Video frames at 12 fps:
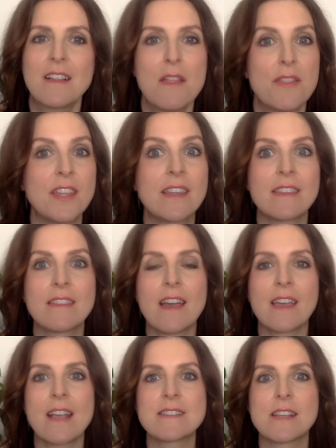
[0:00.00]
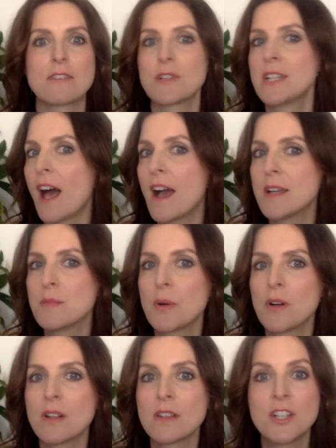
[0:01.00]
thinking they're getting
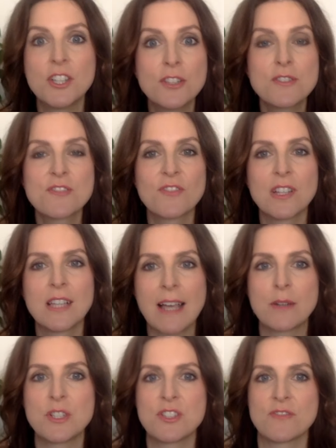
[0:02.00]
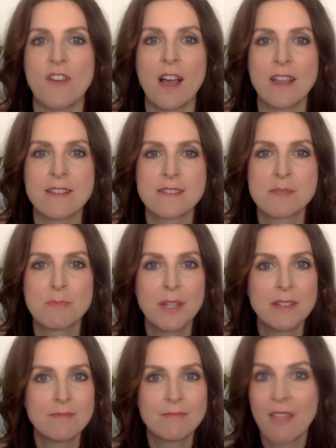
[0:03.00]
reliable and useful language advice,
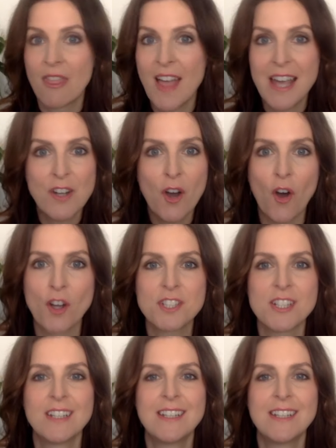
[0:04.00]
but they're not.